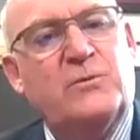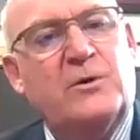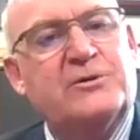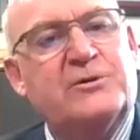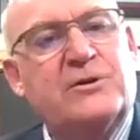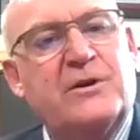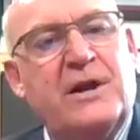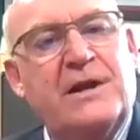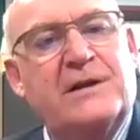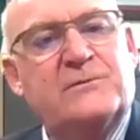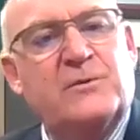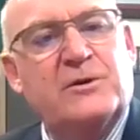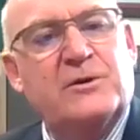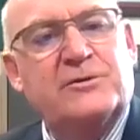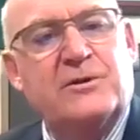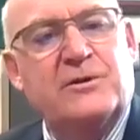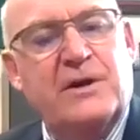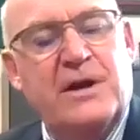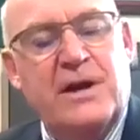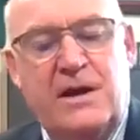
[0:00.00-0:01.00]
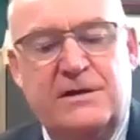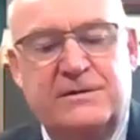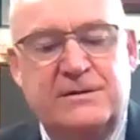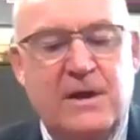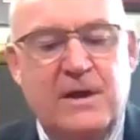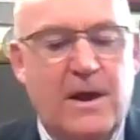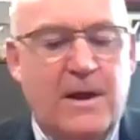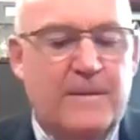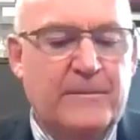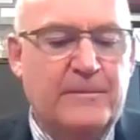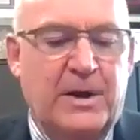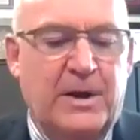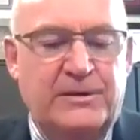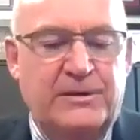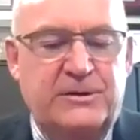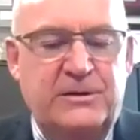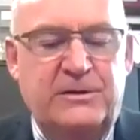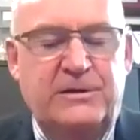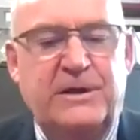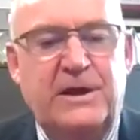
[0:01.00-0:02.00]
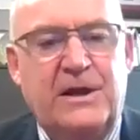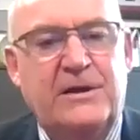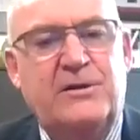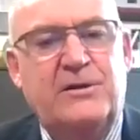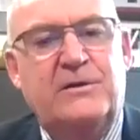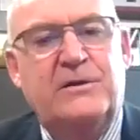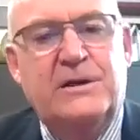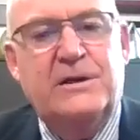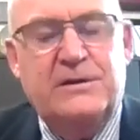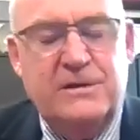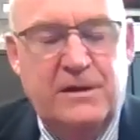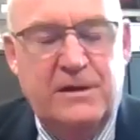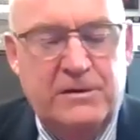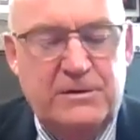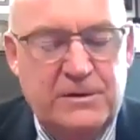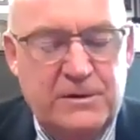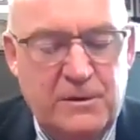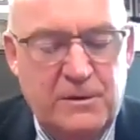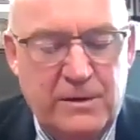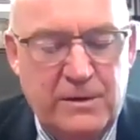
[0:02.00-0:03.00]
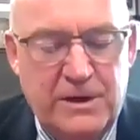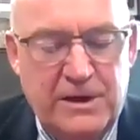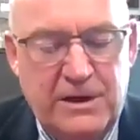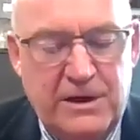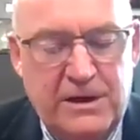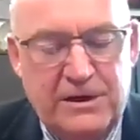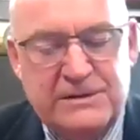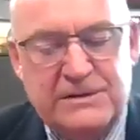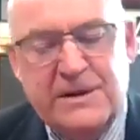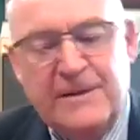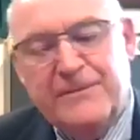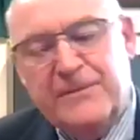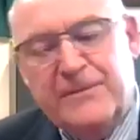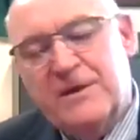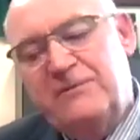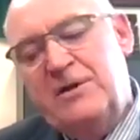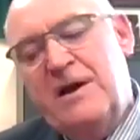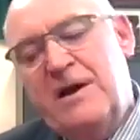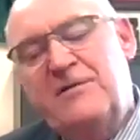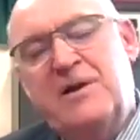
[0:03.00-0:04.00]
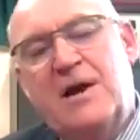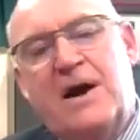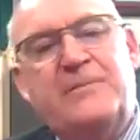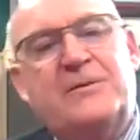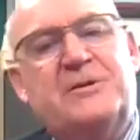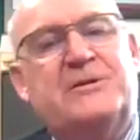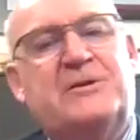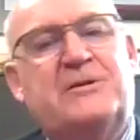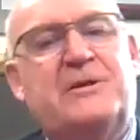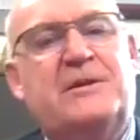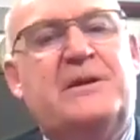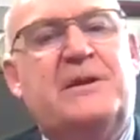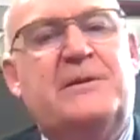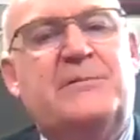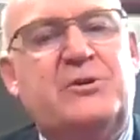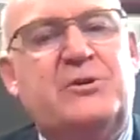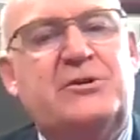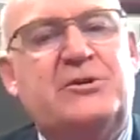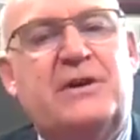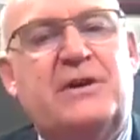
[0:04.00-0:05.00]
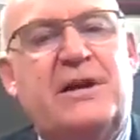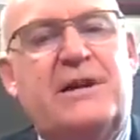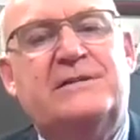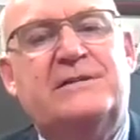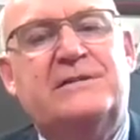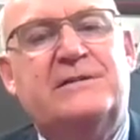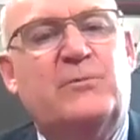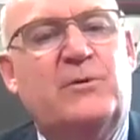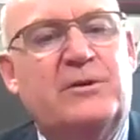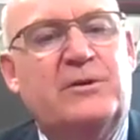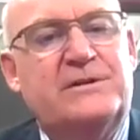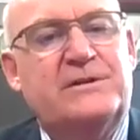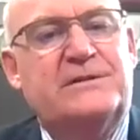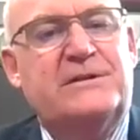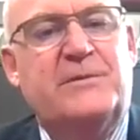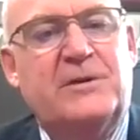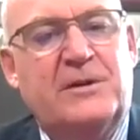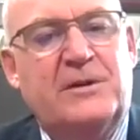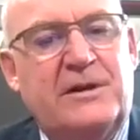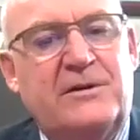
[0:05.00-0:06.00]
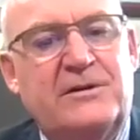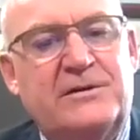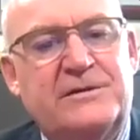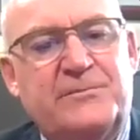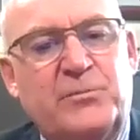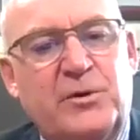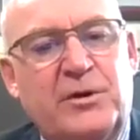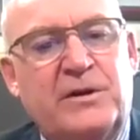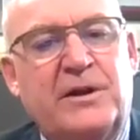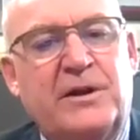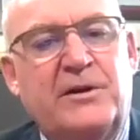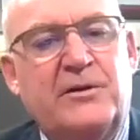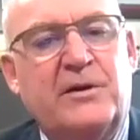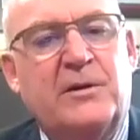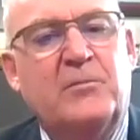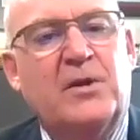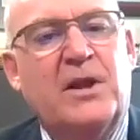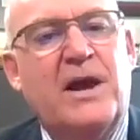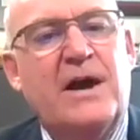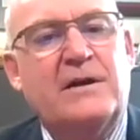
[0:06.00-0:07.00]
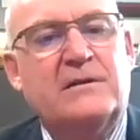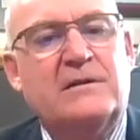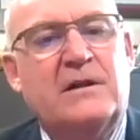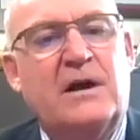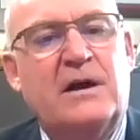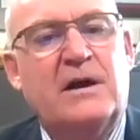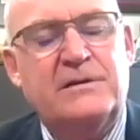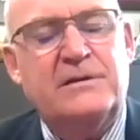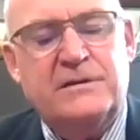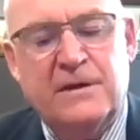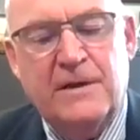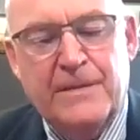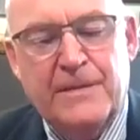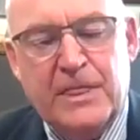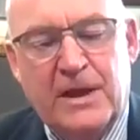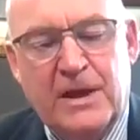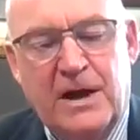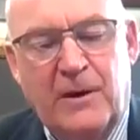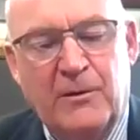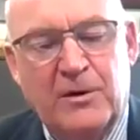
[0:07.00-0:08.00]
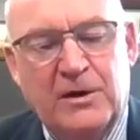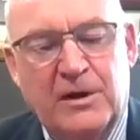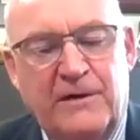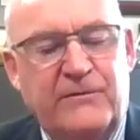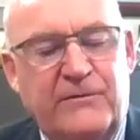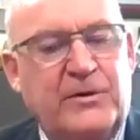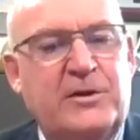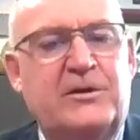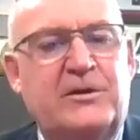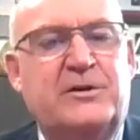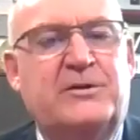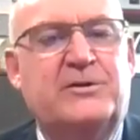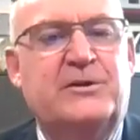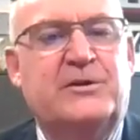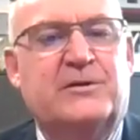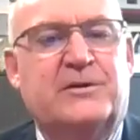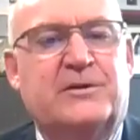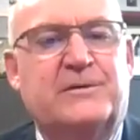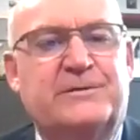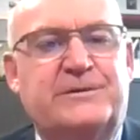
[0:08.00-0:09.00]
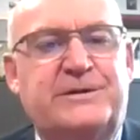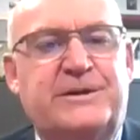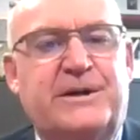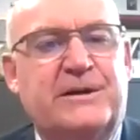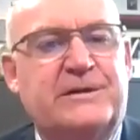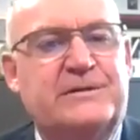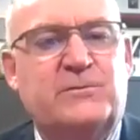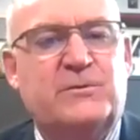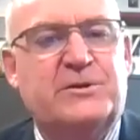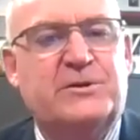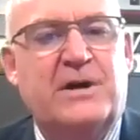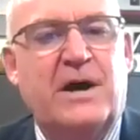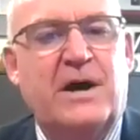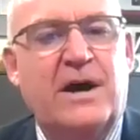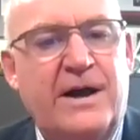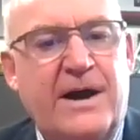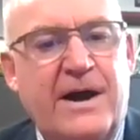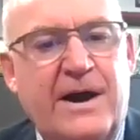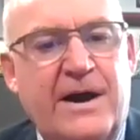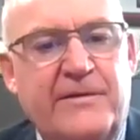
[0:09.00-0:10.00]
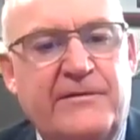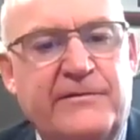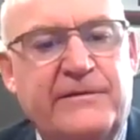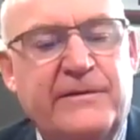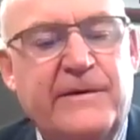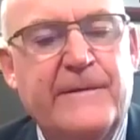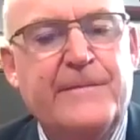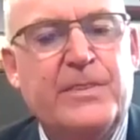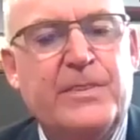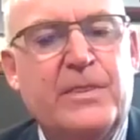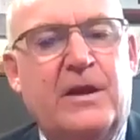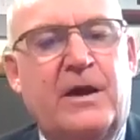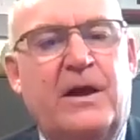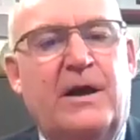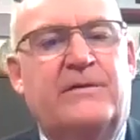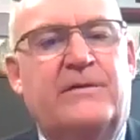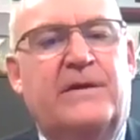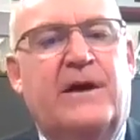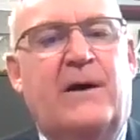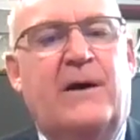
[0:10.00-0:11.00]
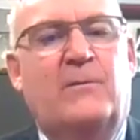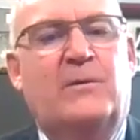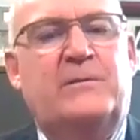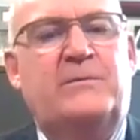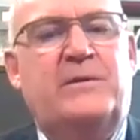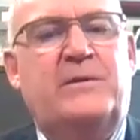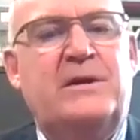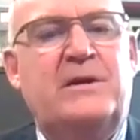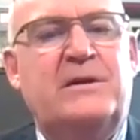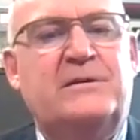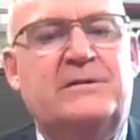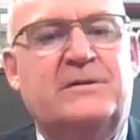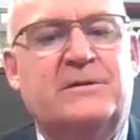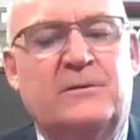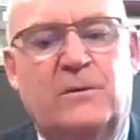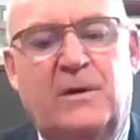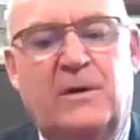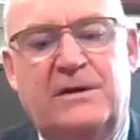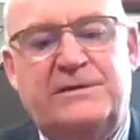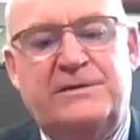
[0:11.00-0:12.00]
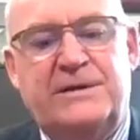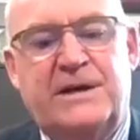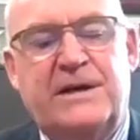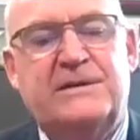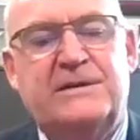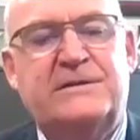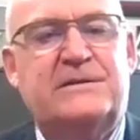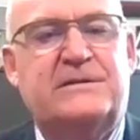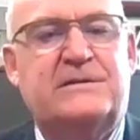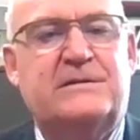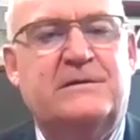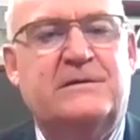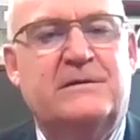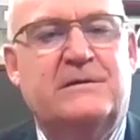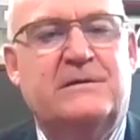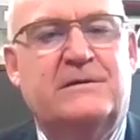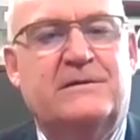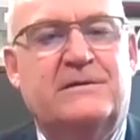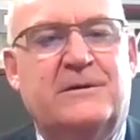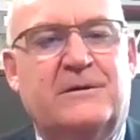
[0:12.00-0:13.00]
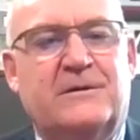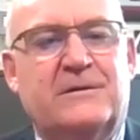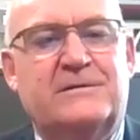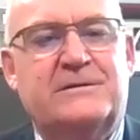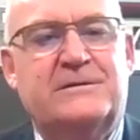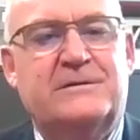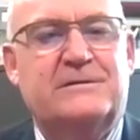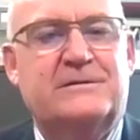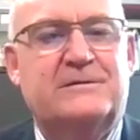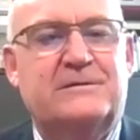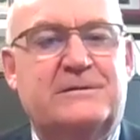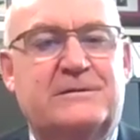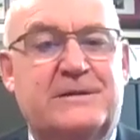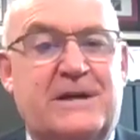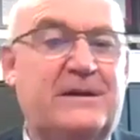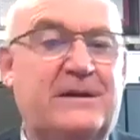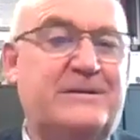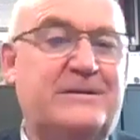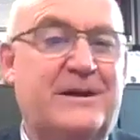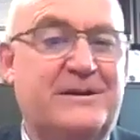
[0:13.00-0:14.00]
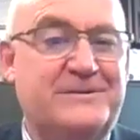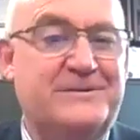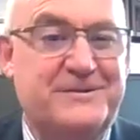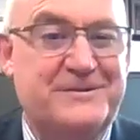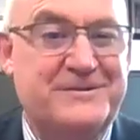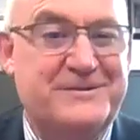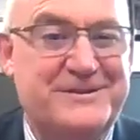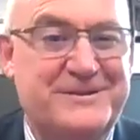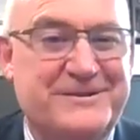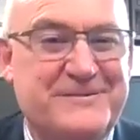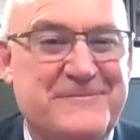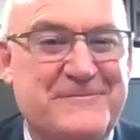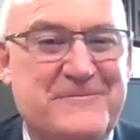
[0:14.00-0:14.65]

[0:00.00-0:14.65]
wash your hands, wash your hands. What I do think you need to do is, if you have an opportunity to put your hands in one of these simulators, put it under a black light. I would love for you to do your own test, which I have. And that would be to test those sanitizers.